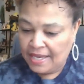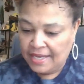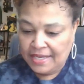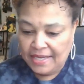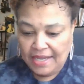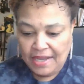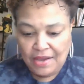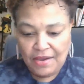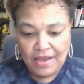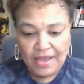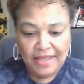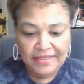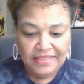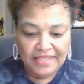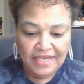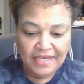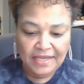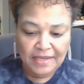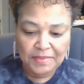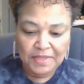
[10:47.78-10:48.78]
Now, I
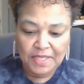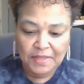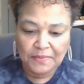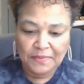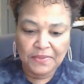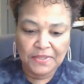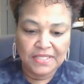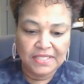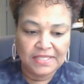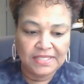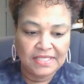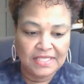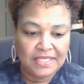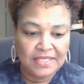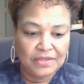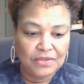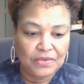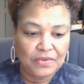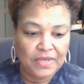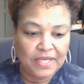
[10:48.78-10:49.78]
think I'm going to put this
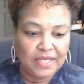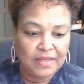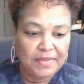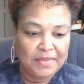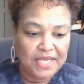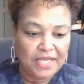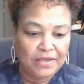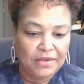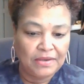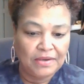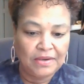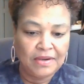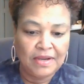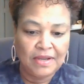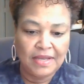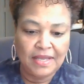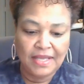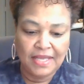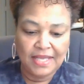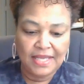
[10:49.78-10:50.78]
in the Cricut Maker
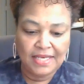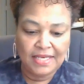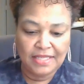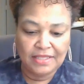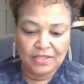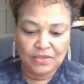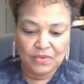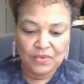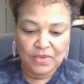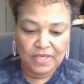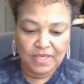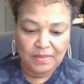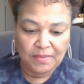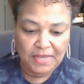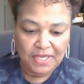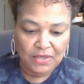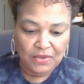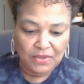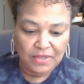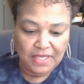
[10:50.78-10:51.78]
and let the Cricut
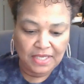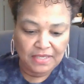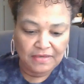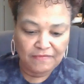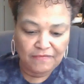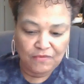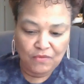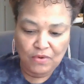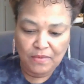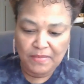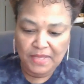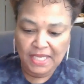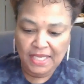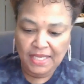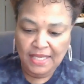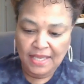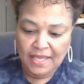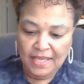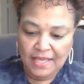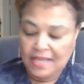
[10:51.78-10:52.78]
Maker cut it for
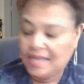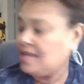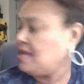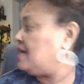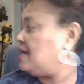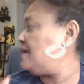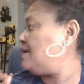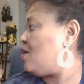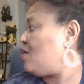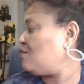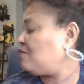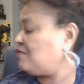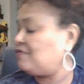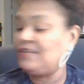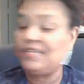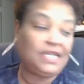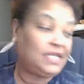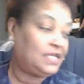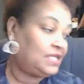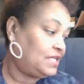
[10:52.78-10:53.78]
me. And
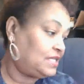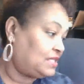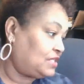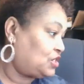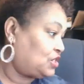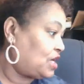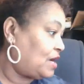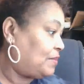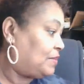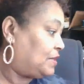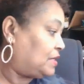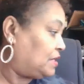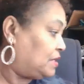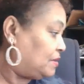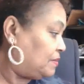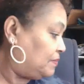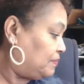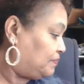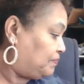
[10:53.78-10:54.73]
hopefully it doesn't chop it up.